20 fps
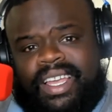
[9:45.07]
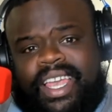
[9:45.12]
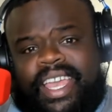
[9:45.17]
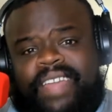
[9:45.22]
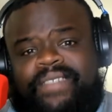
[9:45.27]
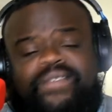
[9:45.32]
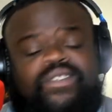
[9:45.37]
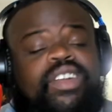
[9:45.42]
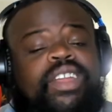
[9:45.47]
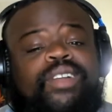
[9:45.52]

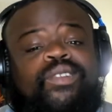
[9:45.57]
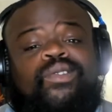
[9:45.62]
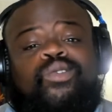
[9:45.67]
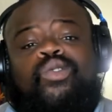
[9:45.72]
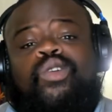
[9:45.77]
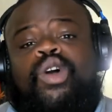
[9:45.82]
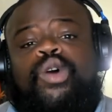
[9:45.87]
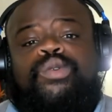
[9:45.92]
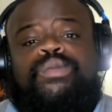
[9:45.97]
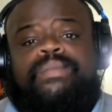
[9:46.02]
in front of
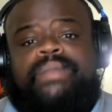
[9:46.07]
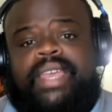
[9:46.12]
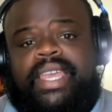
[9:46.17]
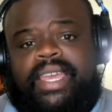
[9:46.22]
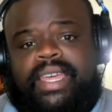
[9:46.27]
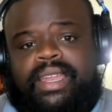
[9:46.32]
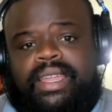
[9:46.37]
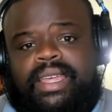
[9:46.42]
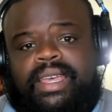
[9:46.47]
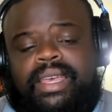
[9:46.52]
grown
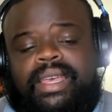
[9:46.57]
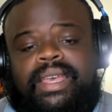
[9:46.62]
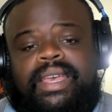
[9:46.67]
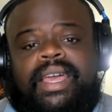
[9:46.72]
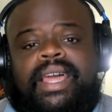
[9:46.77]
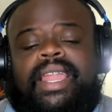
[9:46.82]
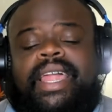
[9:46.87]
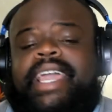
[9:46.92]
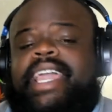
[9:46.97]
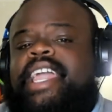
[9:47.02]
men.
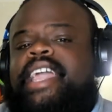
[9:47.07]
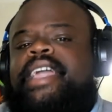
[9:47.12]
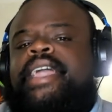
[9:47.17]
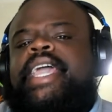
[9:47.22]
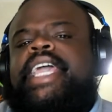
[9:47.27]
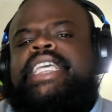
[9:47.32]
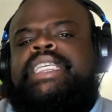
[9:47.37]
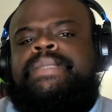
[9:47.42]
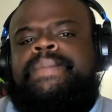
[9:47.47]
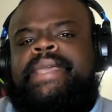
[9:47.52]
Like,
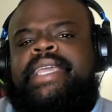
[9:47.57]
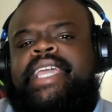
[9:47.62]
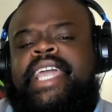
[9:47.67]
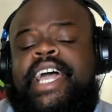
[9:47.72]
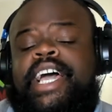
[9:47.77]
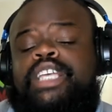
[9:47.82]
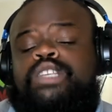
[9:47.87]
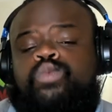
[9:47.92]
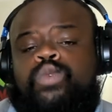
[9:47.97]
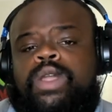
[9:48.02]
it's
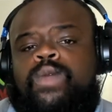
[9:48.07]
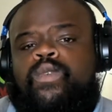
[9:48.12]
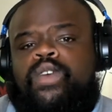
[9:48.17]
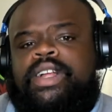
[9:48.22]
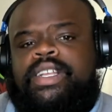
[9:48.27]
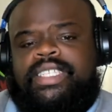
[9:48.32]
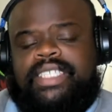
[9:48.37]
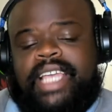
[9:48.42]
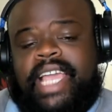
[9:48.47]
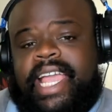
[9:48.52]
because we
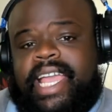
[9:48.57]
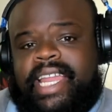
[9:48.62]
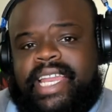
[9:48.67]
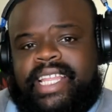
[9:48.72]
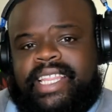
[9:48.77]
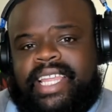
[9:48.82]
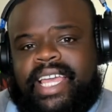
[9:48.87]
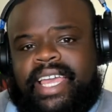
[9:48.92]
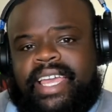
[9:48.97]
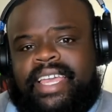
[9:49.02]
weren't saying
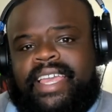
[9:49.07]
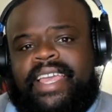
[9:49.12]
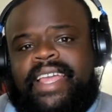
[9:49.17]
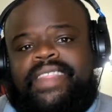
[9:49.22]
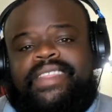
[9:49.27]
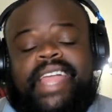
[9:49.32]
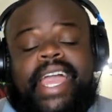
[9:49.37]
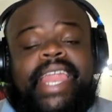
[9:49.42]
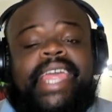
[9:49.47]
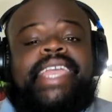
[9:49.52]
anything
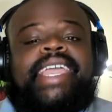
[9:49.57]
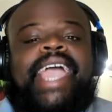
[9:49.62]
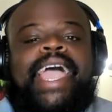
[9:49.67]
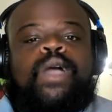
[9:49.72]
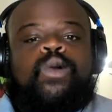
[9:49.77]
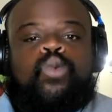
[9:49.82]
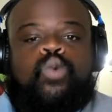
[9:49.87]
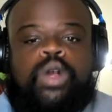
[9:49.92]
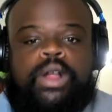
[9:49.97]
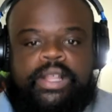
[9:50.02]
that it
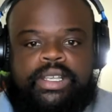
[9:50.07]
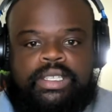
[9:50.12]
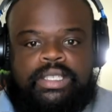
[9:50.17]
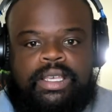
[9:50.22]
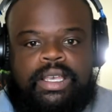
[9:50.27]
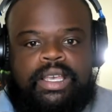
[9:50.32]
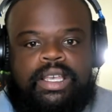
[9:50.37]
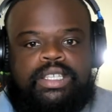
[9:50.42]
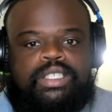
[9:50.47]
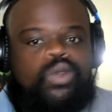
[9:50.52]
got worse.
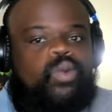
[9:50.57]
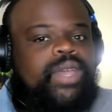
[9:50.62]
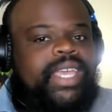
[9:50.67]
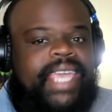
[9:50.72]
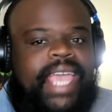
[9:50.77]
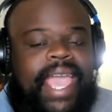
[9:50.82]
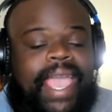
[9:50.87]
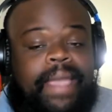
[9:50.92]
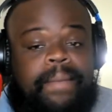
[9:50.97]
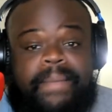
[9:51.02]
So we
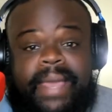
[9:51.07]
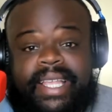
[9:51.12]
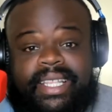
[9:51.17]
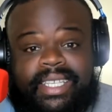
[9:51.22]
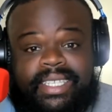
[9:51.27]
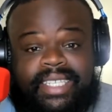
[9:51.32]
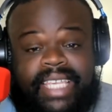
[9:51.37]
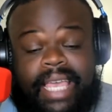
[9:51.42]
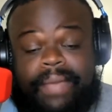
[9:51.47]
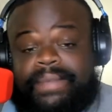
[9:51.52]
can't make the
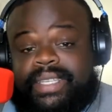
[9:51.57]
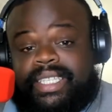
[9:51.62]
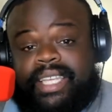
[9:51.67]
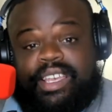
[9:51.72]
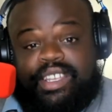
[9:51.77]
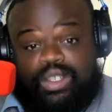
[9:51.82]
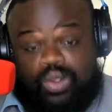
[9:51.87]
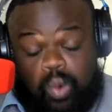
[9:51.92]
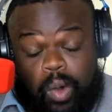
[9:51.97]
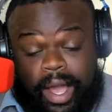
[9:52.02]
same
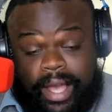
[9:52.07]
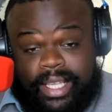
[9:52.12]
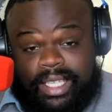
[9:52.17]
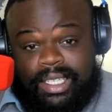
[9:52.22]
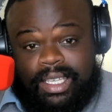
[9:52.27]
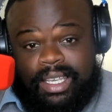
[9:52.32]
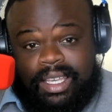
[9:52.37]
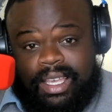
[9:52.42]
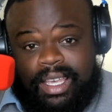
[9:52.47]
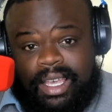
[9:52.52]
mistake
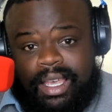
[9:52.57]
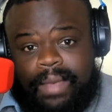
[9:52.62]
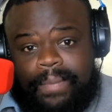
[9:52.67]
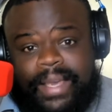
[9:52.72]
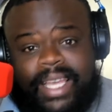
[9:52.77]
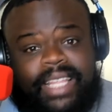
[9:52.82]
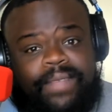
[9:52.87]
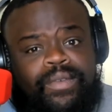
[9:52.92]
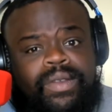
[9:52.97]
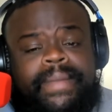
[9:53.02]
twice,
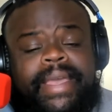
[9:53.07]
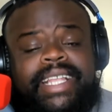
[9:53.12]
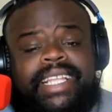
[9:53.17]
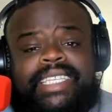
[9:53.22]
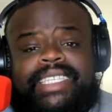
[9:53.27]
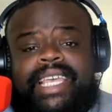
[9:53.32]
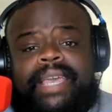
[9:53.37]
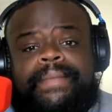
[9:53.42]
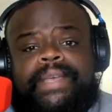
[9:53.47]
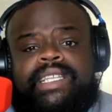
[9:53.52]
because if we make the
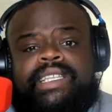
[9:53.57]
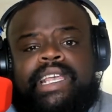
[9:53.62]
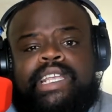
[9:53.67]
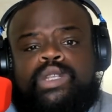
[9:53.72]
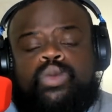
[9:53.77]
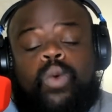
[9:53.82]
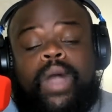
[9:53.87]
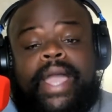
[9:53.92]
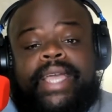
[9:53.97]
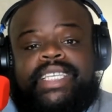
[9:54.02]
same mistake
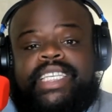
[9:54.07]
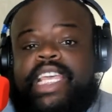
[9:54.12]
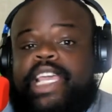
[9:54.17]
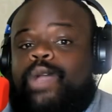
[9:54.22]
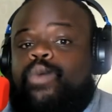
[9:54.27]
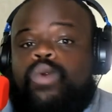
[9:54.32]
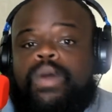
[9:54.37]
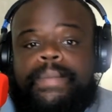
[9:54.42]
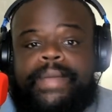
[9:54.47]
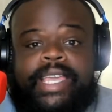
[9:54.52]
twice,
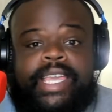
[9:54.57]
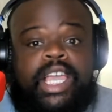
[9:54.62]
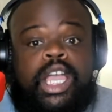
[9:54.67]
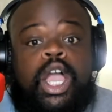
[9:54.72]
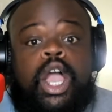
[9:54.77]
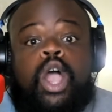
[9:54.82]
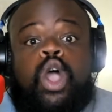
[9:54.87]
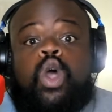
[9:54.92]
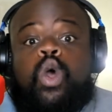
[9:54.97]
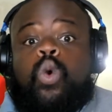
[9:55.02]
it will be
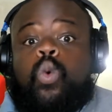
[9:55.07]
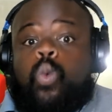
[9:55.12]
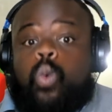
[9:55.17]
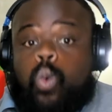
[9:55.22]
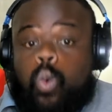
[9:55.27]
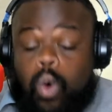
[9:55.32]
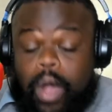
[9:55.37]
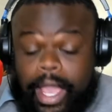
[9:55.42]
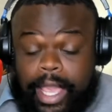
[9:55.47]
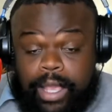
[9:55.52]

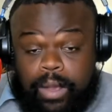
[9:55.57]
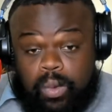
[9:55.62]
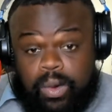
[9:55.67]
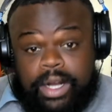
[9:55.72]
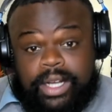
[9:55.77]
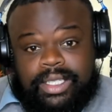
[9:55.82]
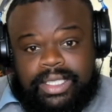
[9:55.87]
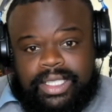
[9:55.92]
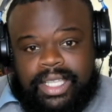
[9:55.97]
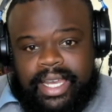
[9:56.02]
way
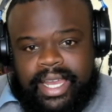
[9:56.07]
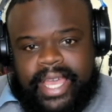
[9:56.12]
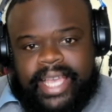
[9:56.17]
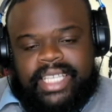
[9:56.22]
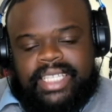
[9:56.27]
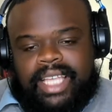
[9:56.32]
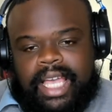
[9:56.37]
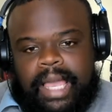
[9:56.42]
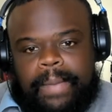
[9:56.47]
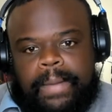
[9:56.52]
worse the
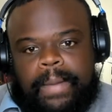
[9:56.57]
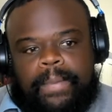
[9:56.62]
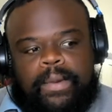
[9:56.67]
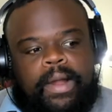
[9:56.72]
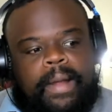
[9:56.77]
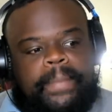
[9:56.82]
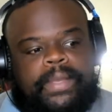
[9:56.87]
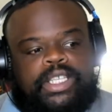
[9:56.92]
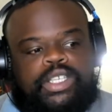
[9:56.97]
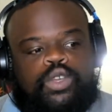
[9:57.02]
next time. I
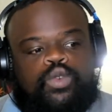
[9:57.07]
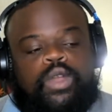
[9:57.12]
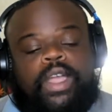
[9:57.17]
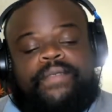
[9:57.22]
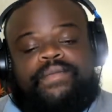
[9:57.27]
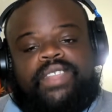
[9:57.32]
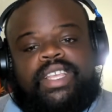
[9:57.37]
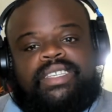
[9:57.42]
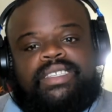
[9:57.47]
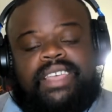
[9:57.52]
promise you.
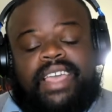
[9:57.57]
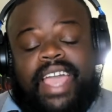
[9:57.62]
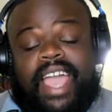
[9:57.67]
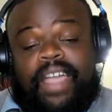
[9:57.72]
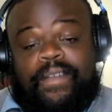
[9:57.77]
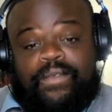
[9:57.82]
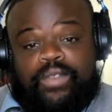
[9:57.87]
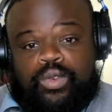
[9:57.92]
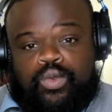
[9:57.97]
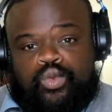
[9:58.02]
If this
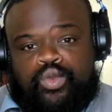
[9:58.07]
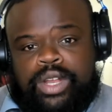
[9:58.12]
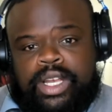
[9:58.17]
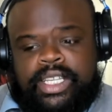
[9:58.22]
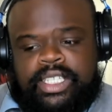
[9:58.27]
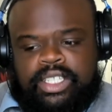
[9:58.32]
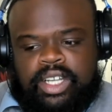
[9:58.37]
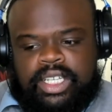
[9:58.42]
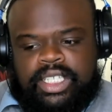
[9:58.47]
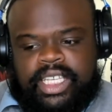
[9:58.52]
ever really
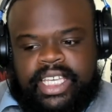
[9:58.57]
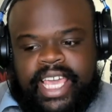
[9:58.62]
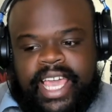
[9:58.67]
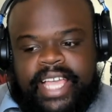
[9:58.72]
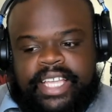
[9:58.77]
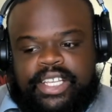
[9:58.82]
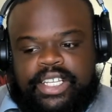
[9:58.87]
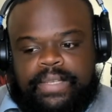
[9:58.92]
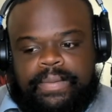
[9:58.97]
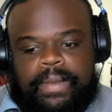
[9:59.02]
starts to
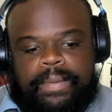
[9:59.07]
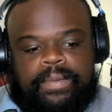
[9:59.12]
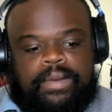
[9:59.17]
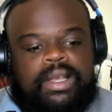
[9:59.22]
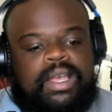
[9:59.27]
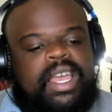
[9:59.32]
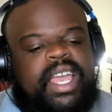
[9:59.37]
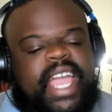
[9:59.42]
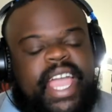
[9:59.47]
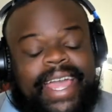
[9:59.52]
catch these people,
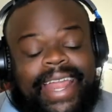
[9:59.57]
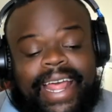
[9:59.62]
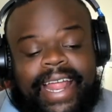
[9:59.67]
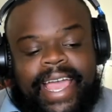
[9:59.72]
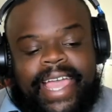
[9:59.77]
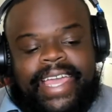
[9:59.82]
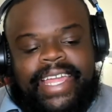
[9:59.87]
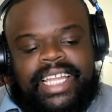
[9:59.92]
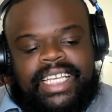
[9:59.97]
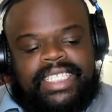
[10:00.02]
and I,
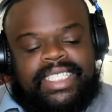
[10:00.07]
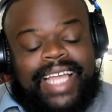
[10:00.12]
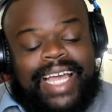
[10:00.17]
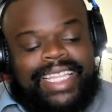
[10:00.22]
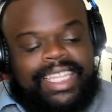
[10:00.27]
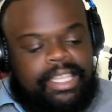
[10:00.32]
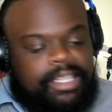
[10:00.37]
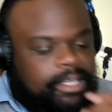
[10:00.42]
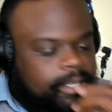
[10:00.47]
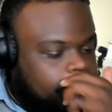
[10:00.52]
and it's
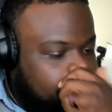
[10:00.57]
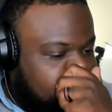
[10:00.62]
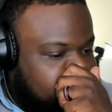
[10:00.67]
not the,